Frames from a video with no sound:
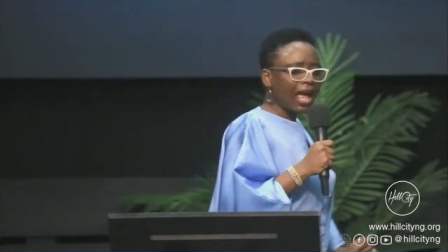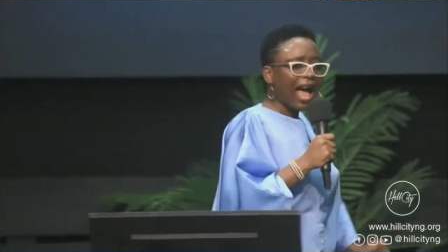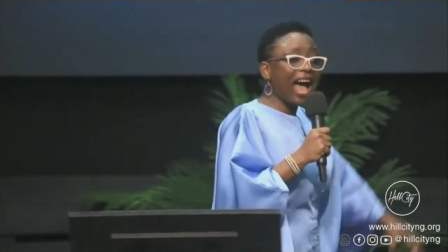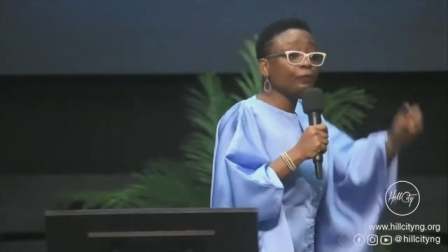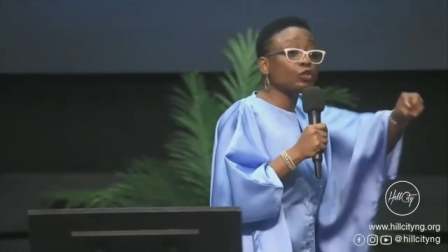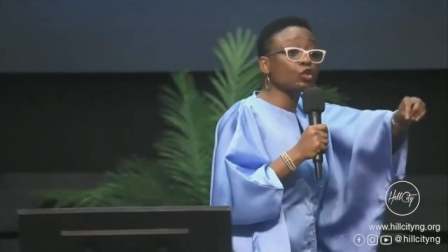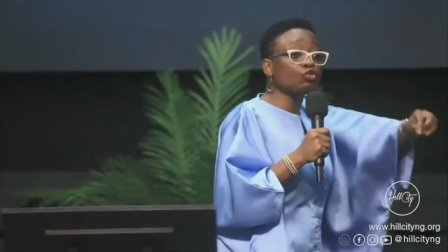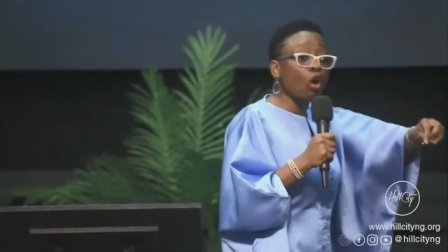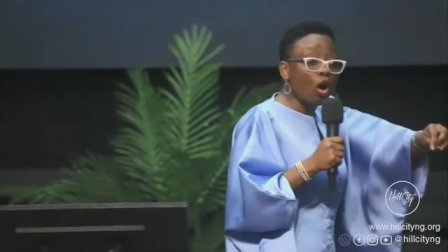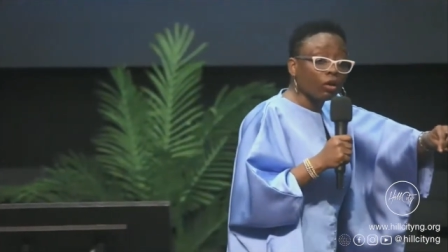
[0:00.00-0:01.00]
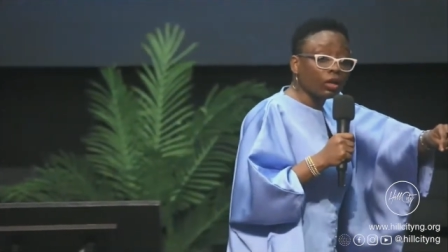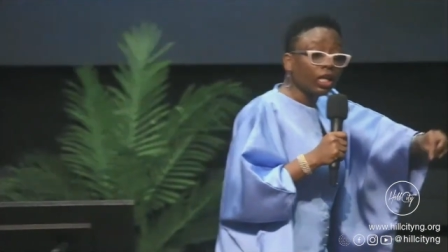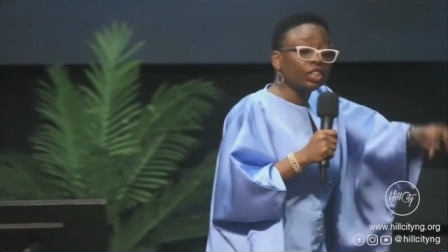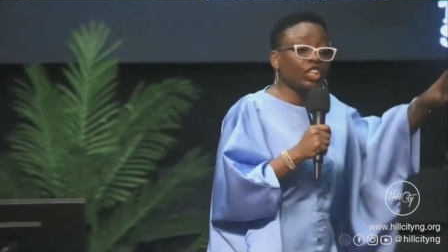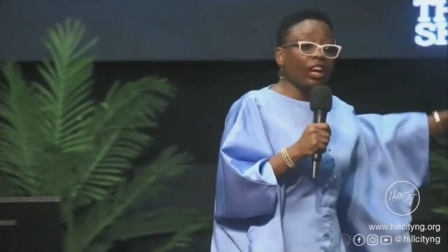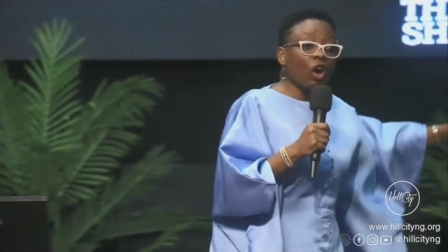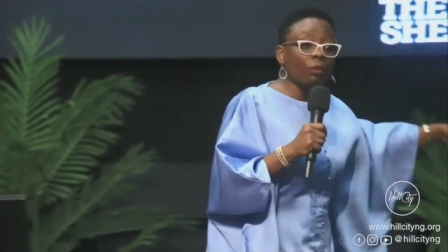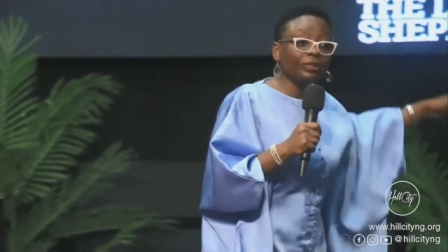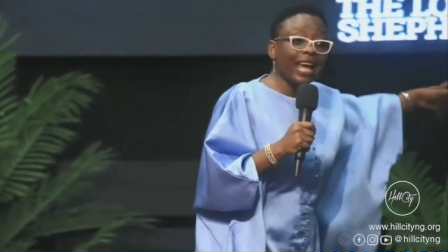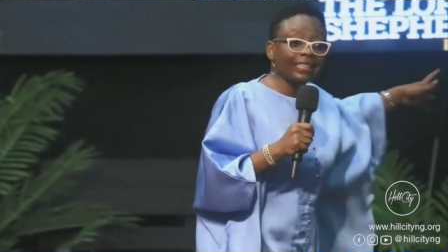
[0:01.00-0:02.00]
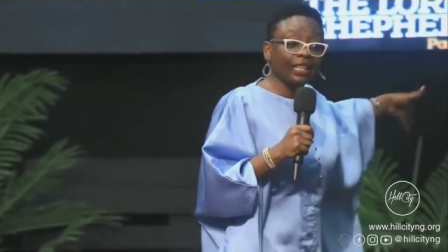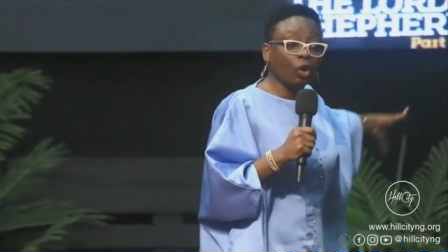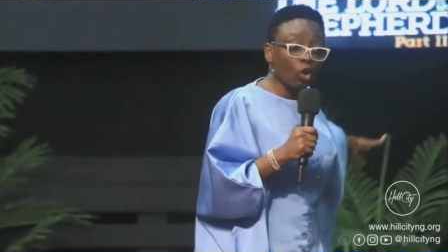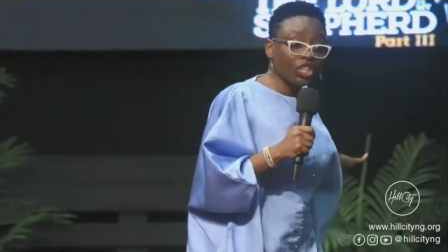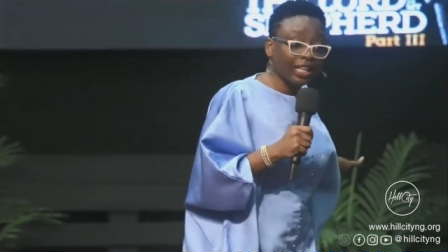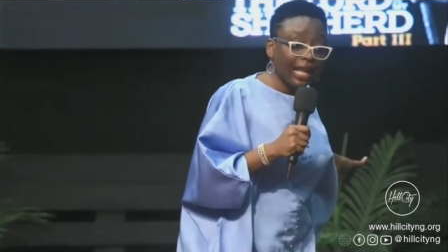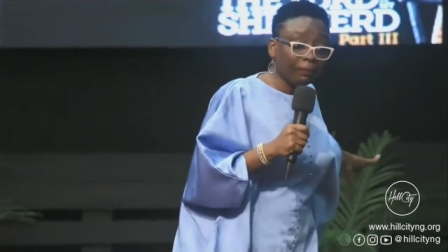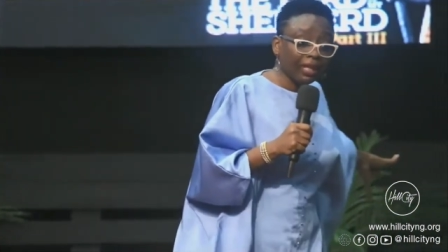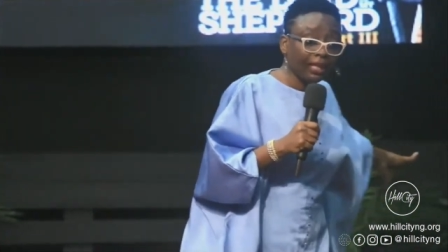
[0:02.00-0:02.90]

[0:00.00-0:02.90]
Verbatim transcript: After all, Jacob died in Goshen Abbey.